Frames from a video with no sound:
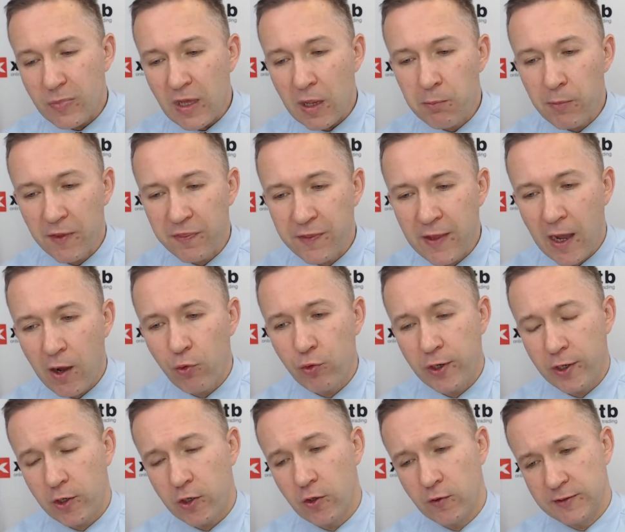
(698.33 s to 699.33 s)
But now we
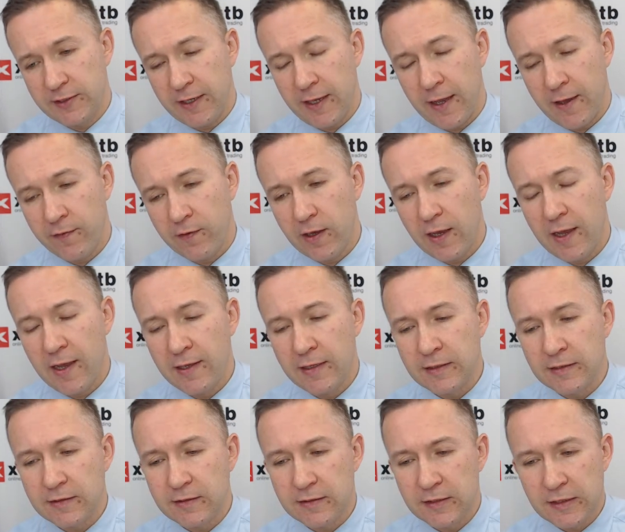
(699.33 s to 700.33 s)
are close again,
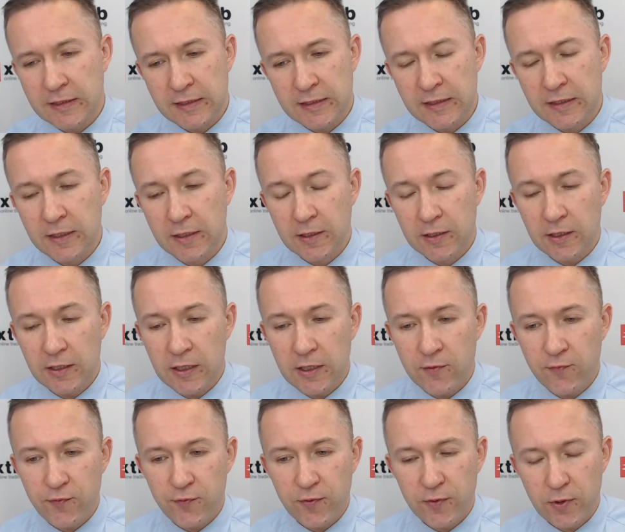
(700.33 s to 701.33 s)
and
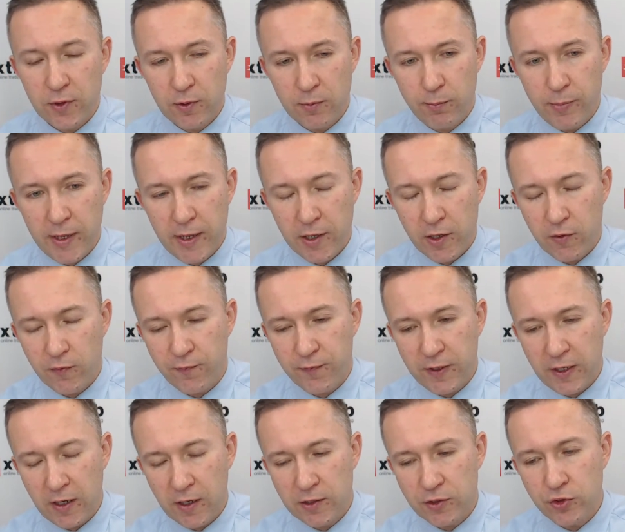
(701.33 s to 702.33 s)
if Bank of
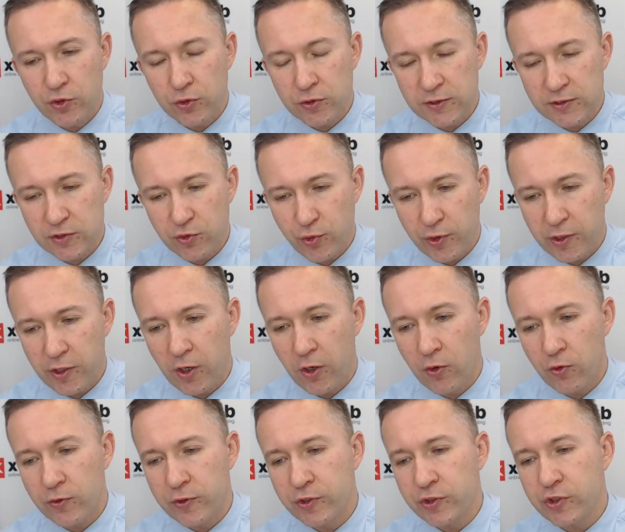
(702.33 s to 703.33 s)
England turns really
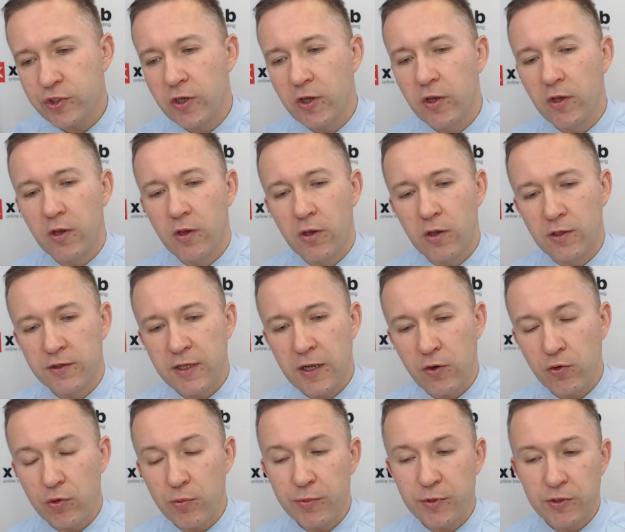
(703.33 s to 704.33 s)
hawkish, there
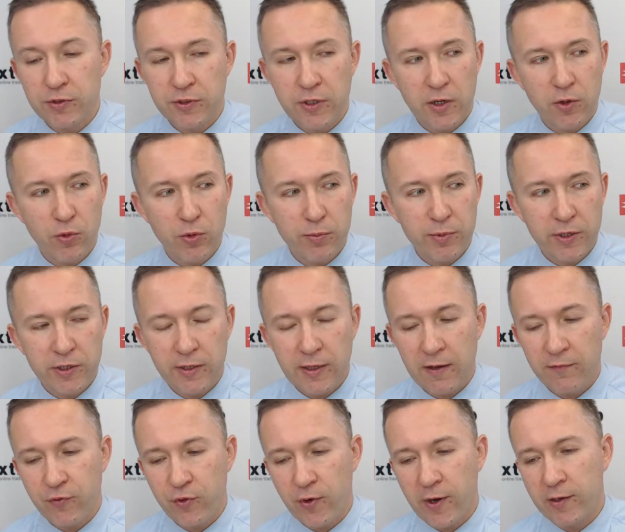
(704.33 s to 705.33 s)
will be
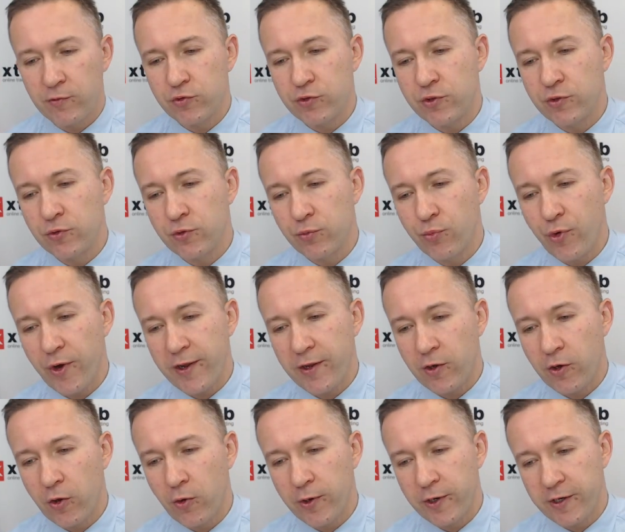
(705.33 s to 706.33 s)
enough ground to break
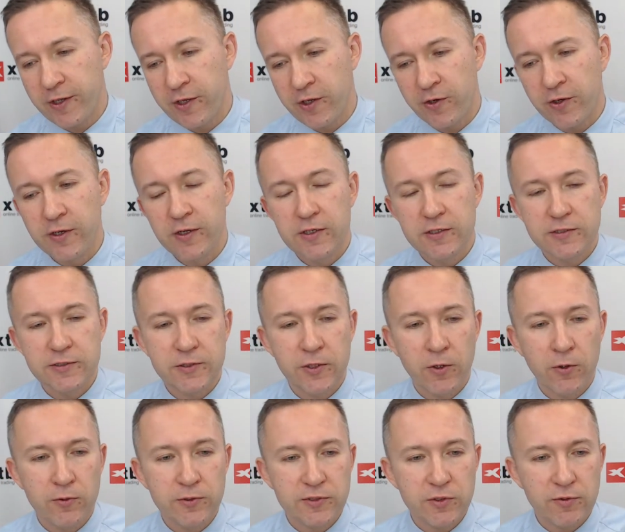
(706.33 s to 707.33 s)
lower here.
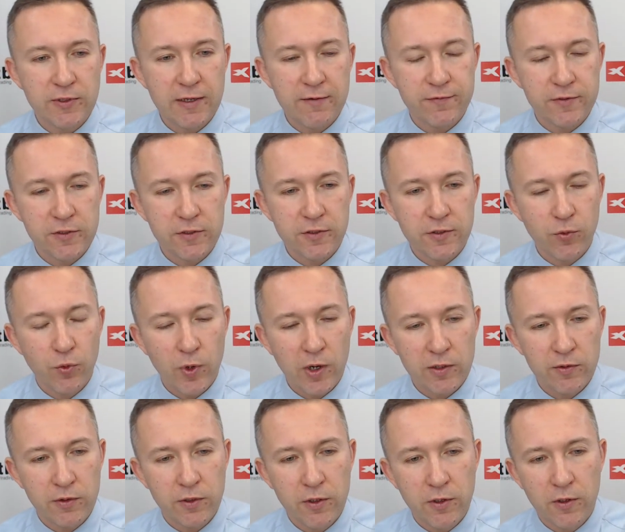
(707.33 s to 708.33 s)
So definitely
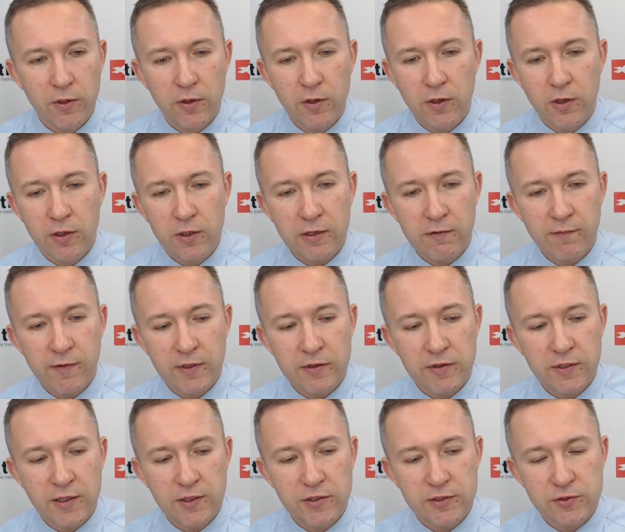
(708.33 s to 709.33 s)
one event
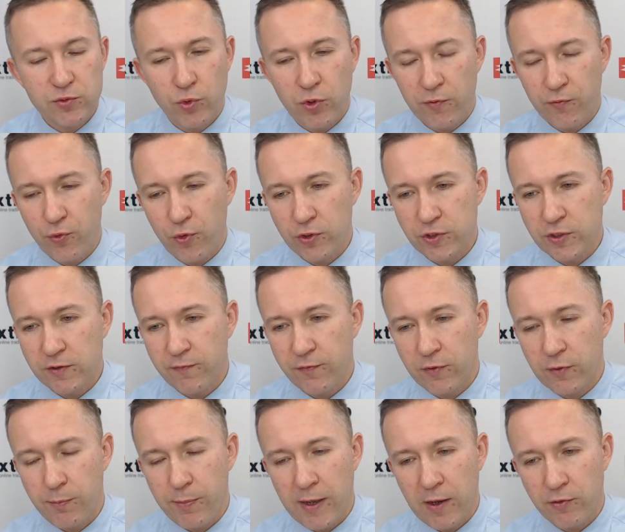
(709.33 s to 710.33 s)
that is worth watching
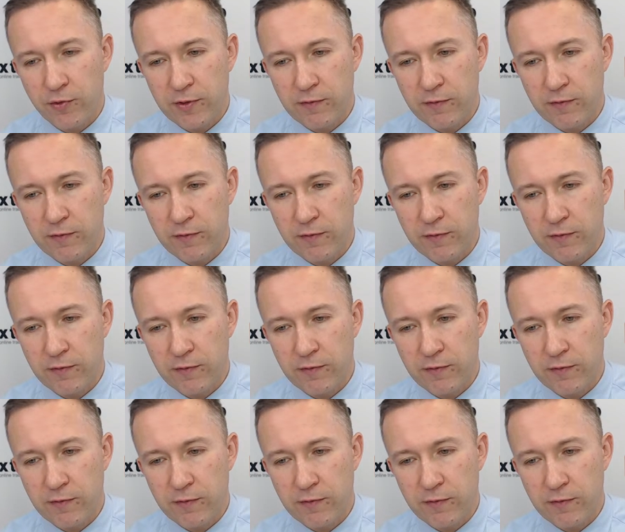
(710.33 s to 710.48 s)
for pound